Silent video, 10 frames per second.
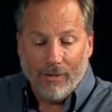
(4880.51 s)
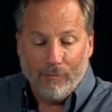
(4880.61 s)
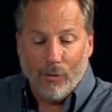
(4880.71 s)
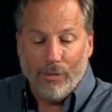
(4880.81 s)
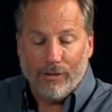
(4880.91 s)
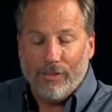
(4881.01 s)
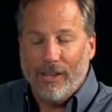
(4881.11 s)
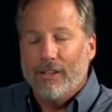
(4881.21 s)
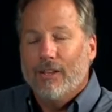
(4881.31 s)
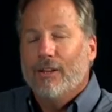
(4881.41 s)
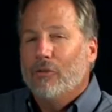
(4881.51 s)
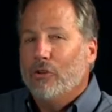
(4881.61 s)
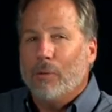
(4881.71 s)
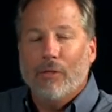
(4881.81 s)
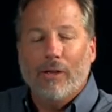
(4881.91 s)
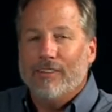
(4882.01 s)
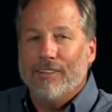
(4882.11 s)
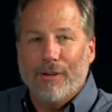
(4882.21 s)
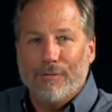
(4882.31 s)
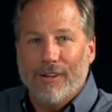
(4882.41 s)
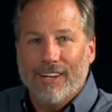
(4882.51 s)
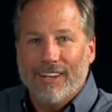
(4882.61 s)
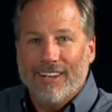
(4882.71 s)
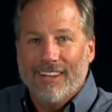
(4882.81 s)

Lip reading: for this thing. Which, by the way, isn't that funny?